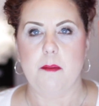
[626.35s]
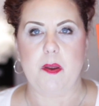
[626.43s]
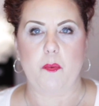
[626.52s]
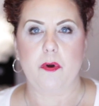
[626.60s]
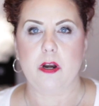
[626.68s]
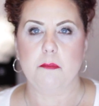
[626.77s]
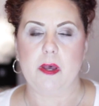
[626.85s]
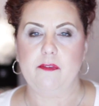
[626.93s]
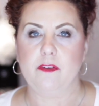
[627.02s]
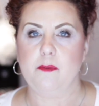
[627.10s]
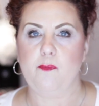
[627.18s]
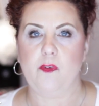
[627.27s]
been wearing my
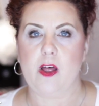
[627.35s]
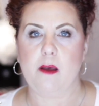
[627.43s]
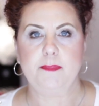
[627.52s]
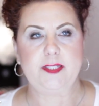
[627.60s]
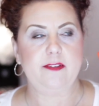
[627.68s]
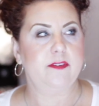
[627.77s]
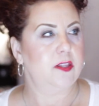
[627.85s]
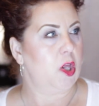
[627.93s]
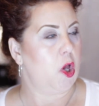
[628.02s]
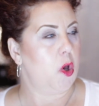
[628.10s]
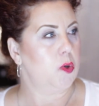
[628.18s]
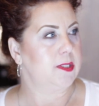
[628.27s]
flip-flops even though